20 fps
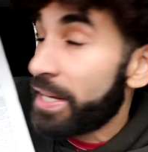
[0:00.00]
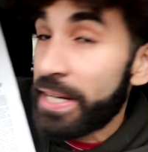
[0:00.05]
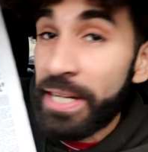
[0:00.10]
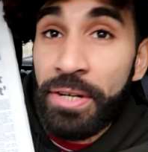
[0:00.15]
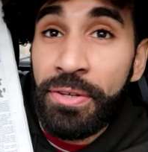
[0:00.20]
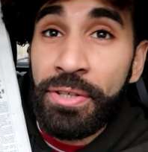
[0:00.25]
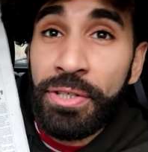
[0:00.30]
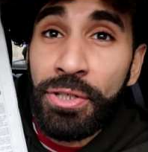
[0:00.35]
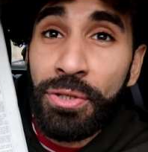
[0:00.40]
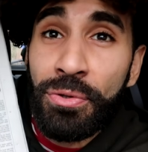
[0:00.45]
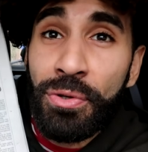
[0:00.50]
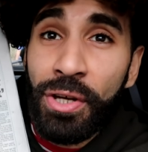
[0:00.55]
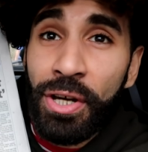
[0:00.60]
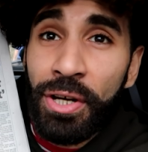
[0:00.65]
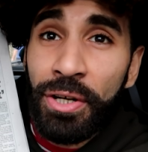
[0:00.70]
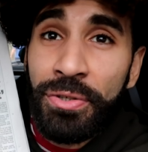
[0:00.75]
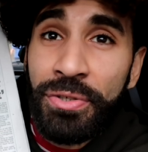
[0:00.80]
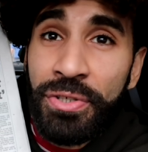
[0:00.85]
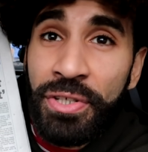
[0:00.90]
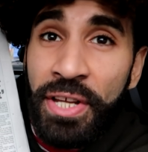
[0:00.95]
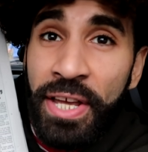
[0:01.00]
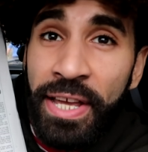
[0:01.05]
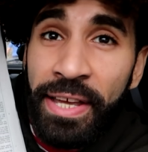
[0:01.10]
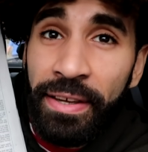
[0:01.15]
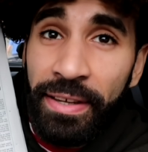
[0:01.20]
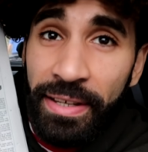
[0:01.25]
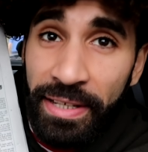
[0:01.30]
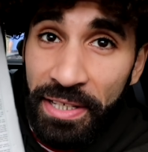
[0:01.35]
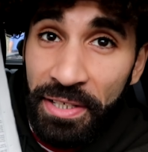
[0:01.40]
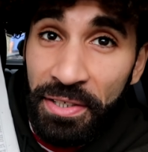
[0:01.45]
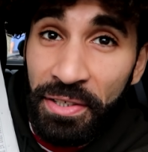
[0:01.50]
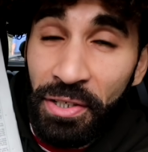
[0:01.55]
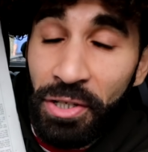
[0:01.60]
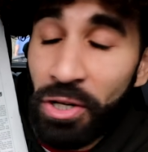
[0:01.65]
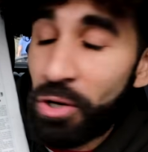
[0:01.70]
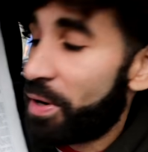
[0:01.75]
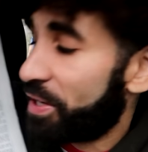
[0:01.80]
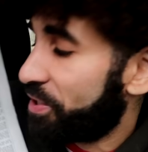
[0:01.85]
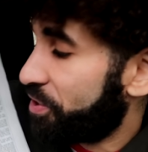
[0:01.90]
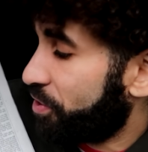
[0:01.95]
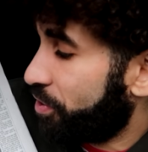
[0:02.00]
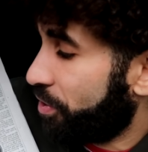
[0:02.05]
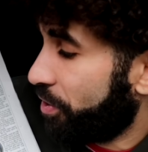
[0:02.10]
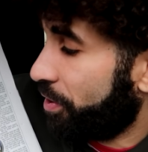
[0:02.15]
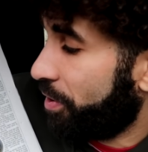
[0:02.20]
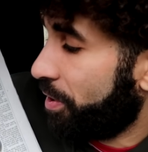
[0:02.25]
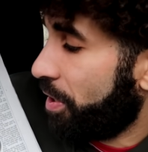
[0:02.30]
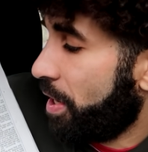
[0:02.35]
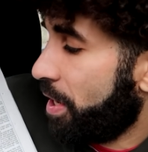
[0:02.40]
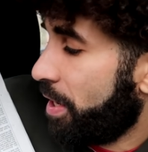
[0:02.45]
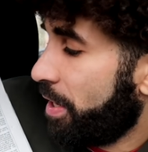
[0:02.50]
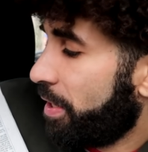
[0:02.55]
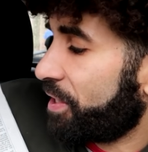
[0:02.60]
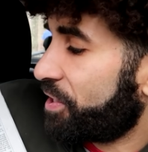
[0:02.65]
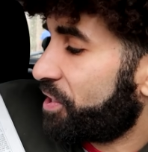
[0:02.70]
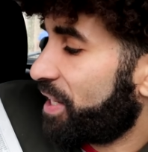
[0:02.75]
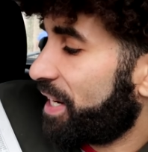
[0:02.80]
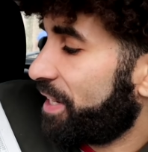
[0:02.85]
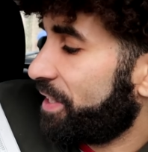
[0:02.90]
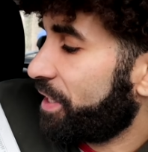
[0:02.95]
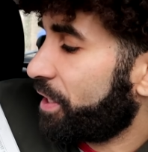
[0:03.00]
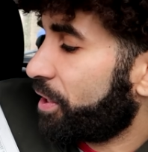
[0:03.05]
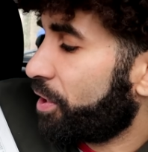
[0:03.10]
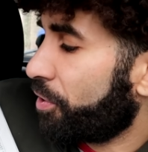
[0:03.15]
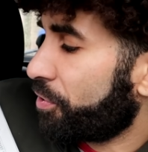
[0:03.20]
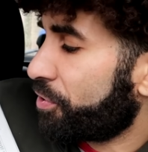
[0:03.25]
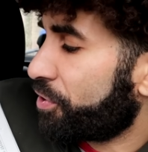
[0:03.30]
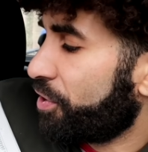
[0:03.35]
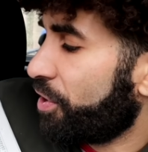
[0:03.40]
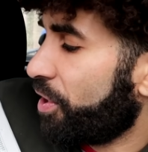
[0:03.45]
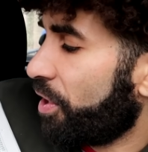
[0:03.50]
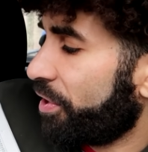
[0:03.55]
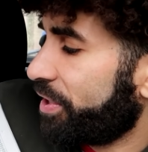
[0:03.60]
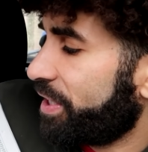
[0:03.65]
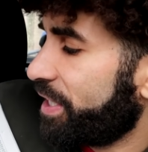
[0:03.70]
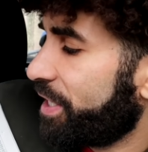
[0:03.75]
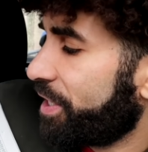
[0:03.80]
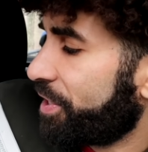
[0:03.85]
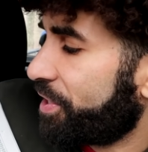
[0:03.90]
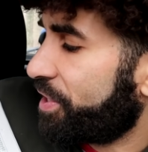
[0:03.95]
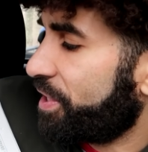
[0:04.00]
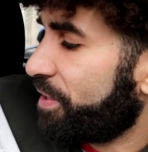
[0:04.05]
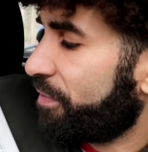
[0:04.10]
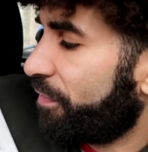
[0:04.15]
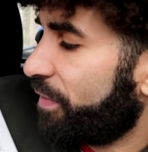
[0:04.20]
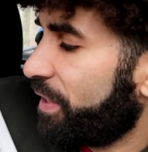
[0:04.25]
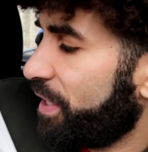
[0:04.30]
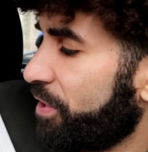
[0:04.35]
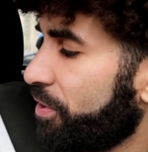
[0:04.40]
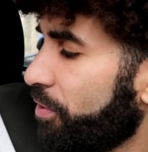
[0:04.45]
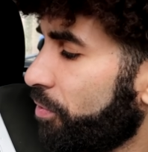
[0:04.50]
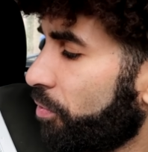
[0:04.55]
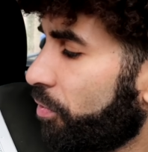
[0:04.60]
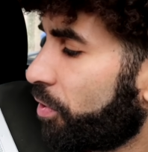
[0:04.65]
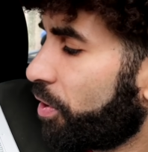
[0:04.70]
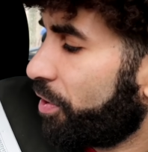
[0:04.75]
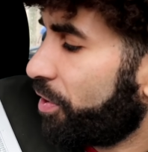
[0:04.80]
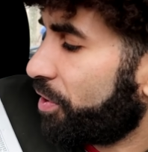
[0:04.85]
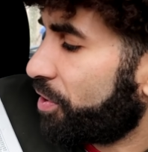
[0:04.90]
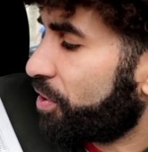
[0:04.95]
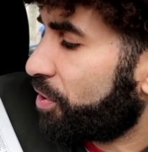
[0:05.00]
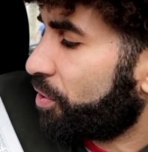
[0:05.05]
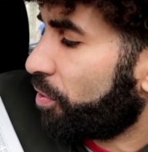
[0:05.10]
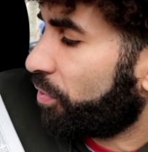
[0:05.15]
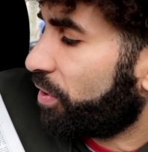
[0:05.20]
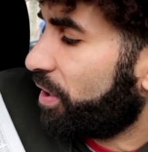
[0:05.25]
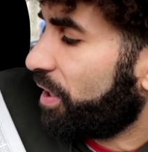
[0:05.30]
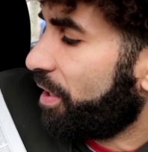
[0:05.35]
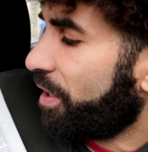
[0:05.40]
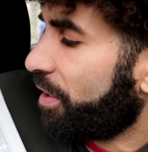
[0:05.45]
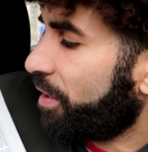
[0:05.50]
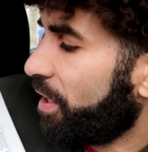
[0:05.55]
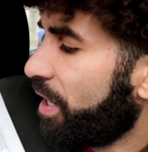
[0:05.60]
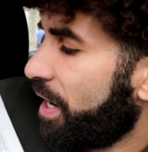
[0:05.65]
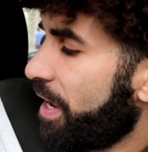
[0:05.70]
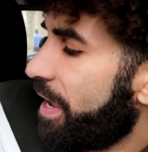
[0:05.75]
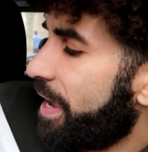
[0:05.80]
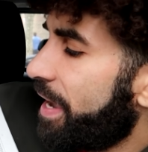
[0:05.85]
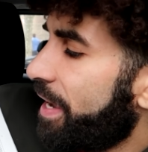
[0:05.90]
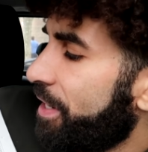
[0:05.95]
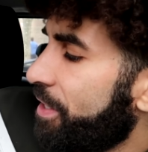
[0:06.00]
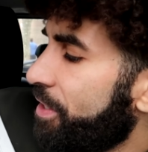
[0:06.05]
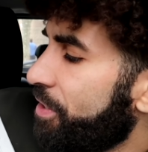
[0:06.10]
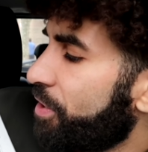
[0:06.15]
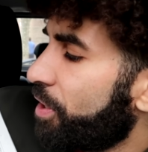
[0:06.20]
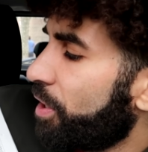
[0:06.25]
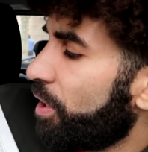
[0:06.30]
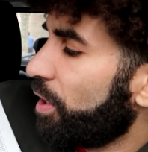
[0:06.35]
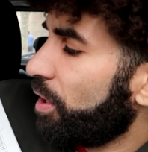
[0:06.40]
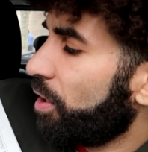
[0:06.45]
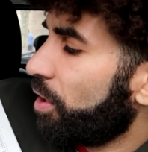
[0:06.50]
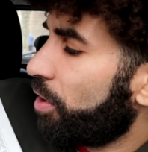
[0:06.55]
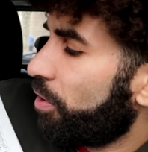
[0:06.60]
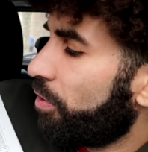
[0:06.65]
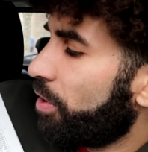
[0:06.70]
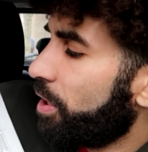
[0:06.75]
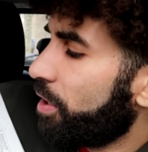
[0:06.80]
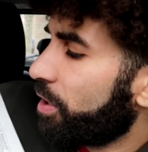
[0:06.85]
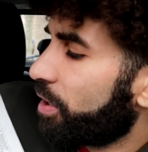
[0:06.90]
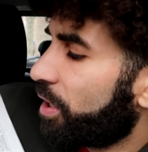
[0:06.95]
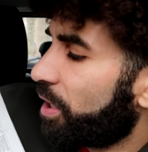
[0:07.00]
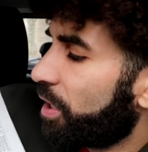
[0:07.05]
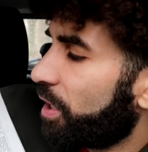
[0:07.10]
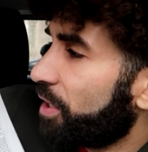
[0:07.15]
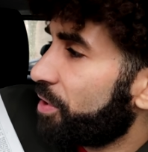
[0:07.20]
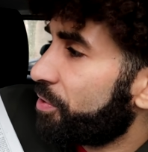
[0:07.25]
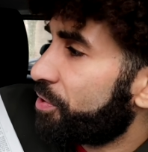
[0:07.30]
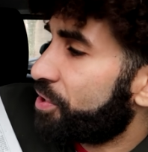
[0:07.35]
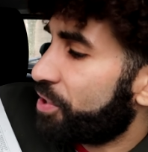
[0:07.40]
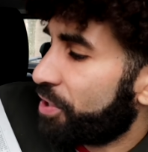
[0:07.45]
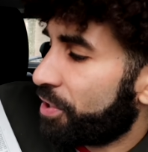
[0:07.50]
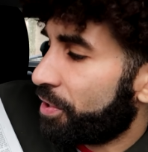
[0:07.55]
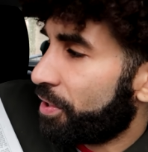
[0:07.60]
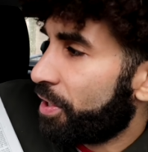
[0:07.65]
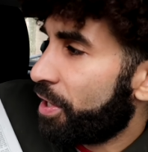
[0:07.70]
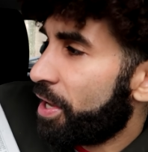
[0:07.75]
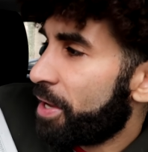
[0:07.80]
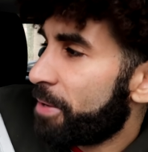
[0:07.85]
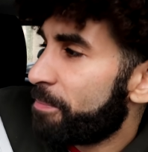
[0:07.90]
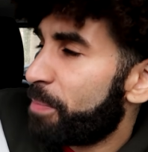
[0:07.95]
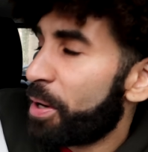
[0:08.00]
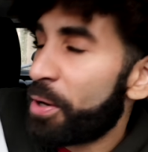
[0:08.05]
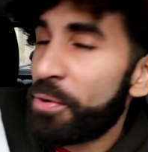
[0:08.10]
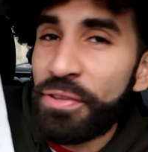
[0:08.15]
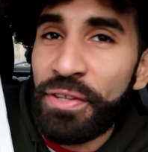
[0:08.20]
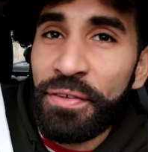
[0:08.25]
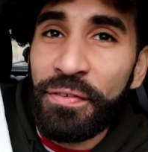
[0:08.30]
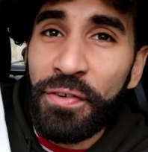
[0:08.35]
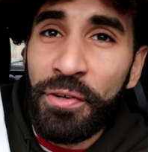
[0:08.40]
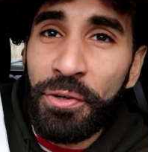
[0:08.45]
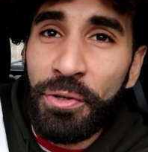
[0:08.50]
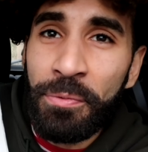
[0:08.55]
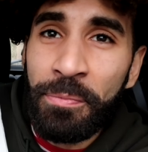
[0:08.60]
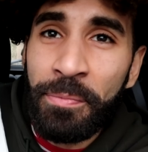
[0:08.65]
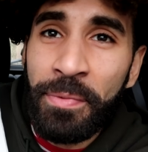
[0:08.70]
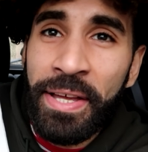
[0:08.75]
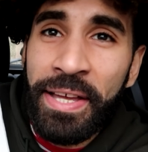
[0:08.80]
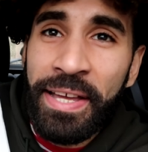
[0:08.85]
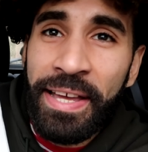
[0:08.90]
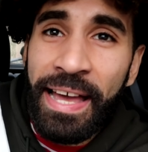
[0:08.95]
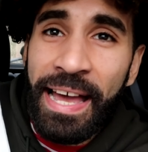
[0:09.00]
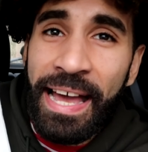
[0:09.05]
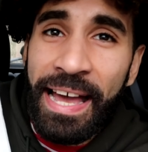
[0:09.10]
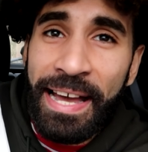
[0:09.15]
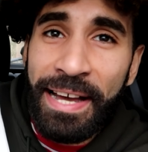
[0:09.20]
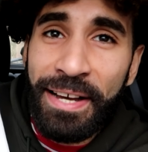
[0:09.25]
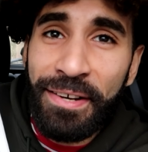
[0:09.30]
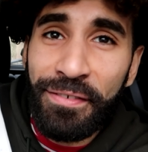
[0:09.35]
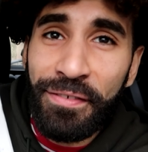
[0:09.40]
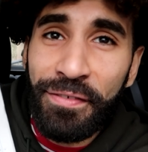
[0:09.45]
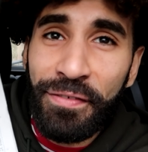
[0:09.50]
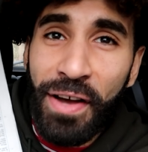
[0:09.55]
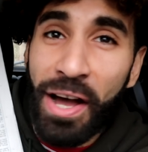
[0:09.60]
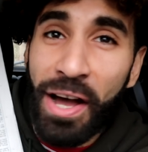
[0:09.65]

Here are the two girls in question. Icelandic girls Nadia Siflindal Gunnarsdottir and Laura Clausen. both of whom have